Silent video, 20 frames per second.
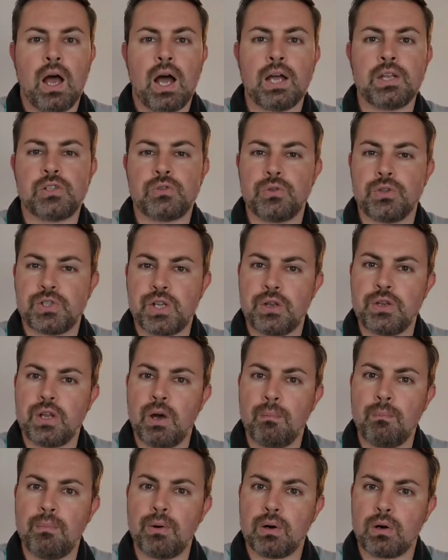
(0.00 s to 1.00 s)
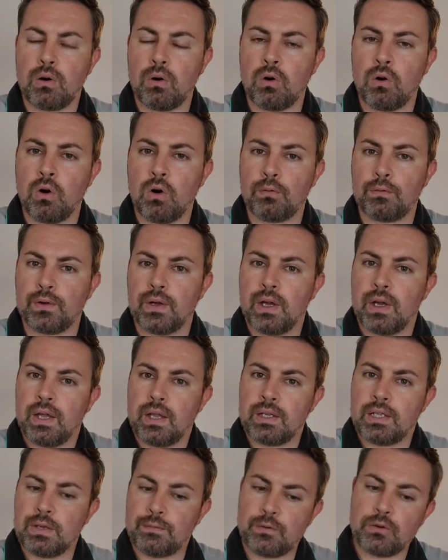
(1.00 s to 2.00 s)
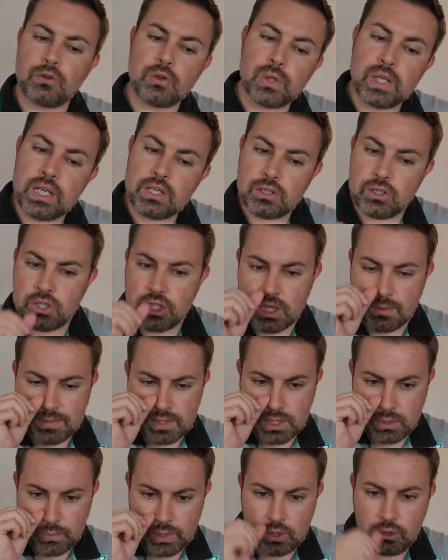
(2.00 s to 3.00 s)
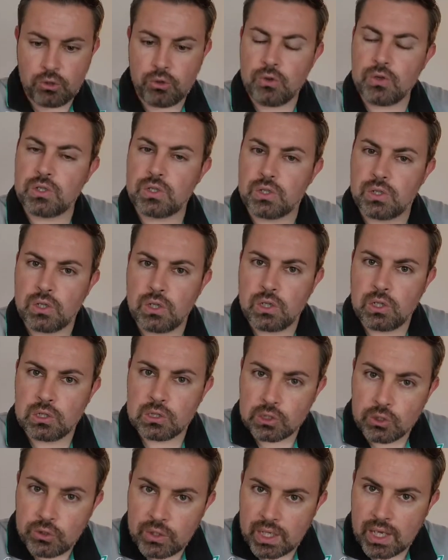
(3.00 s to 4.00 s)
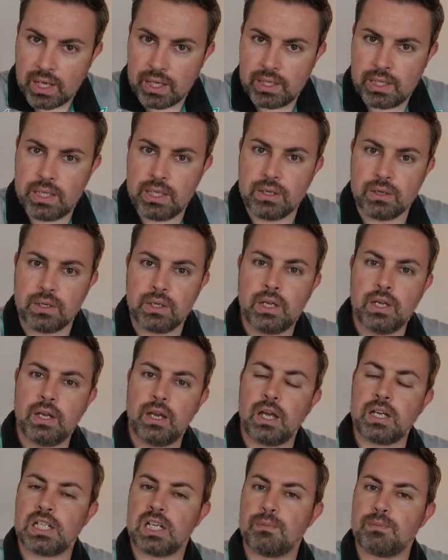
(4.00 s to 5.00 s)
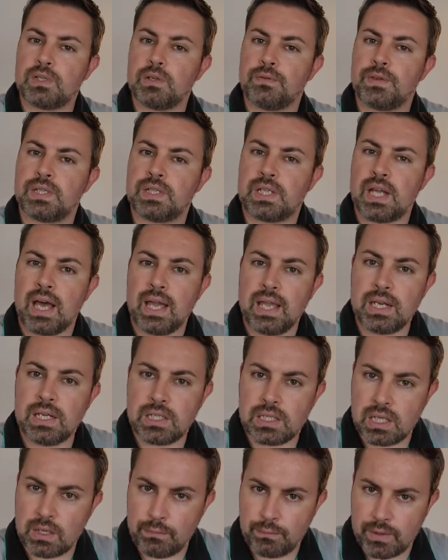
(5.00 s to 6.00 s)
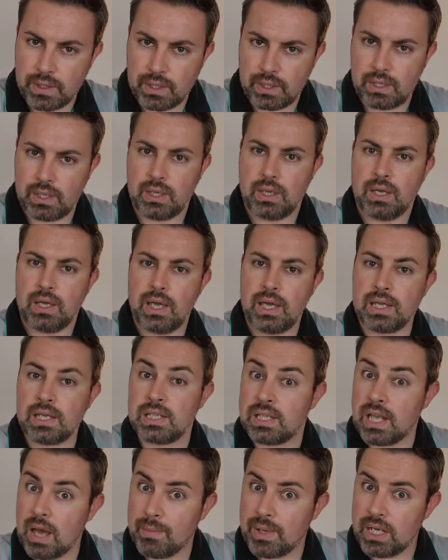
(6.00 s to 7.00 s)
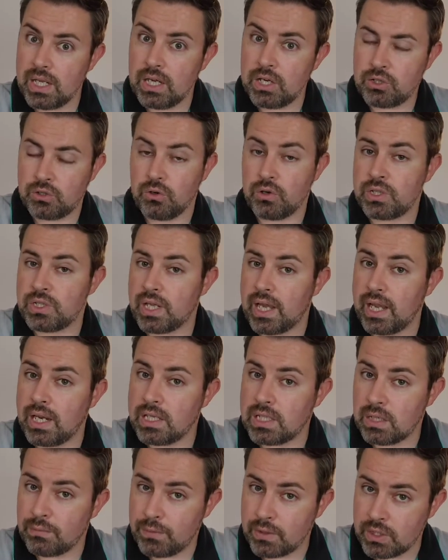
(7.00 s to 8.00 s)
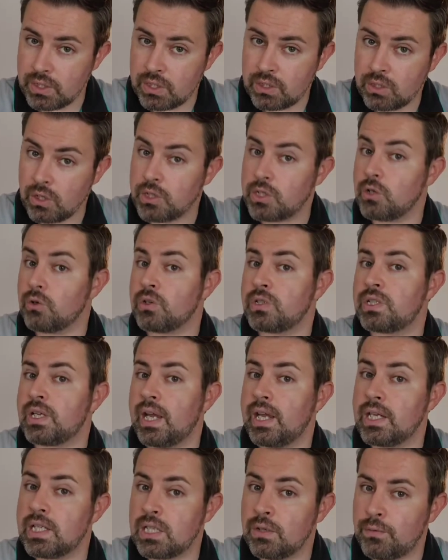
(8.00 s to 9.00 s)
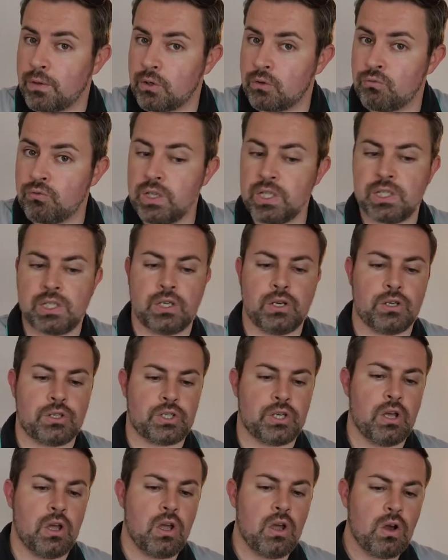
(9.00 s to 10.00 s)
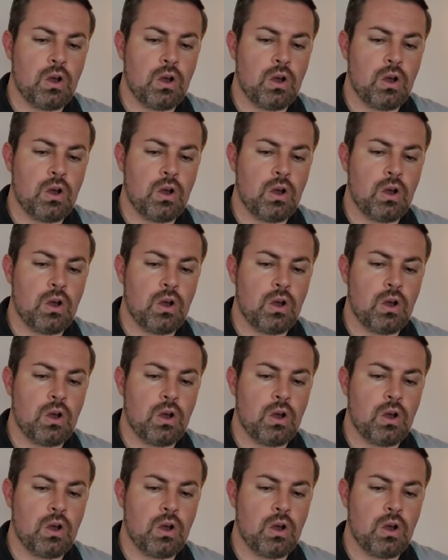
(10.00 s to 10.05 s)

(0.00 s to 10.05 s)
And so there's a number of different relationships that we could look at here in terms of scientific examination or scientific study or scientific research